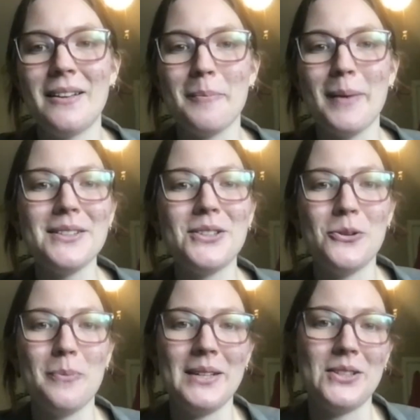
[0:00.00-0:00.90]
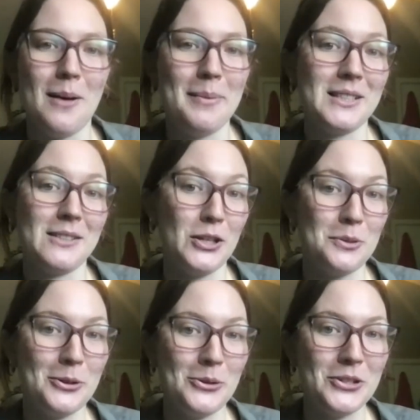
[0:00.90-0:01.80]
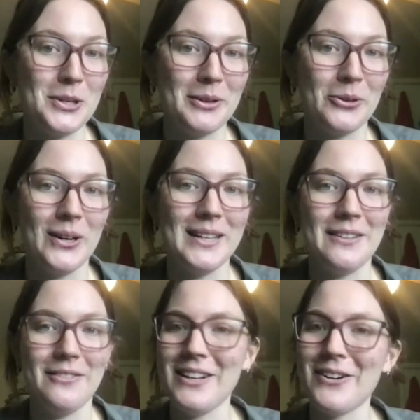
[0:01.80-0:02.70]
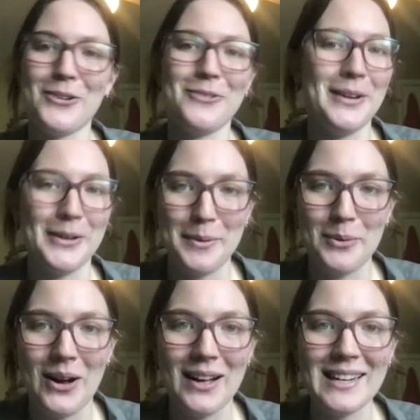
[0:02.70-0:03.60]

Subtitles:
My two main topics of entrepreneurship and creativity are very broad,